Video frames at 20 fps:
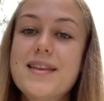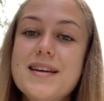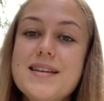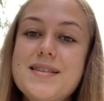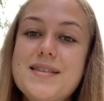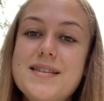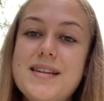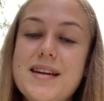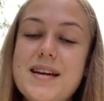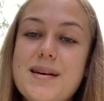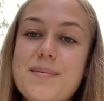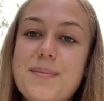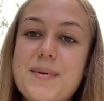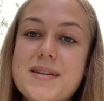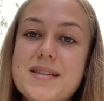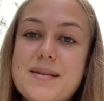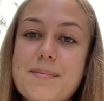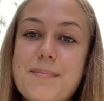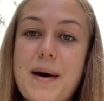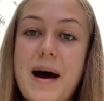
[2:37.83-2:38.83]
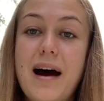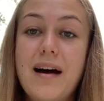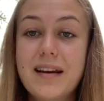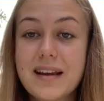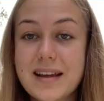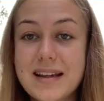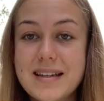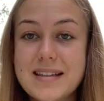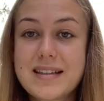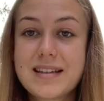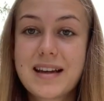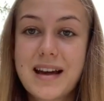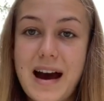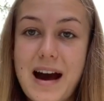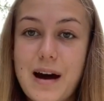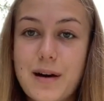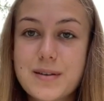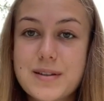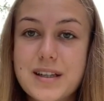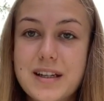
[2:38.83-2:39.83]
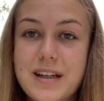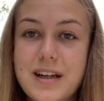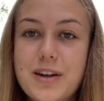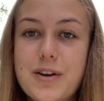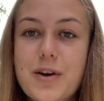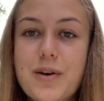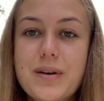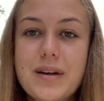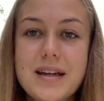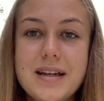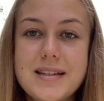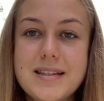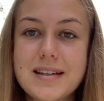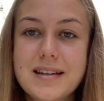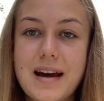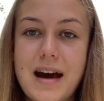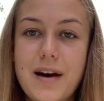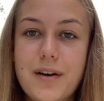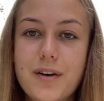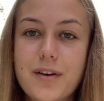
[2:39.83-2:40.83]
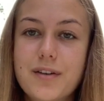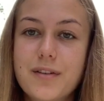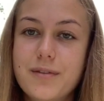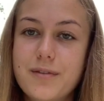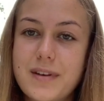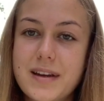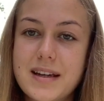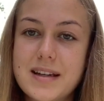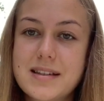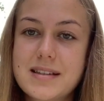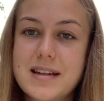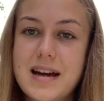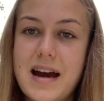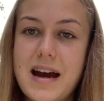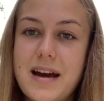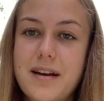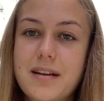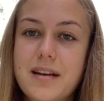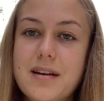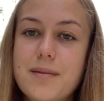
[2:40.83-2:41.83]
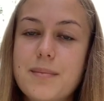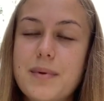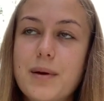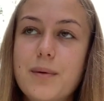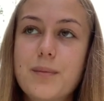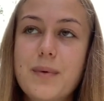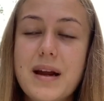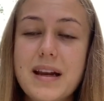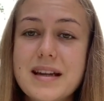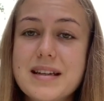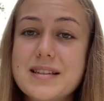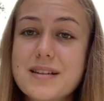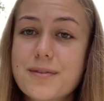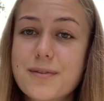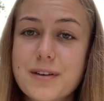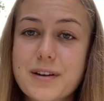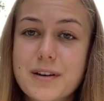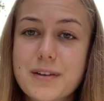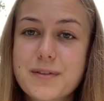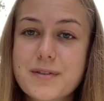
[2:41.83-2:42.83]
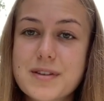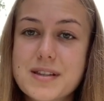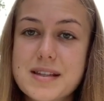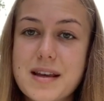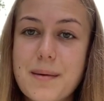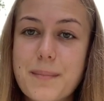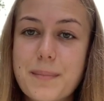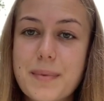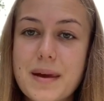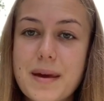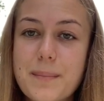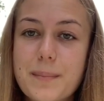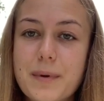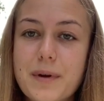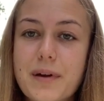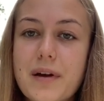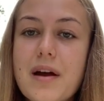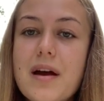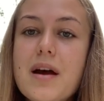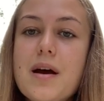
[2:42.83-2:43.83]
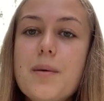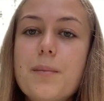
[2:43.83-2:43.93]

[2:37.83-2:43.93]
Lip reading: This tip is about eating out, and I know eating out on a vegan diet can be really difficult for some people.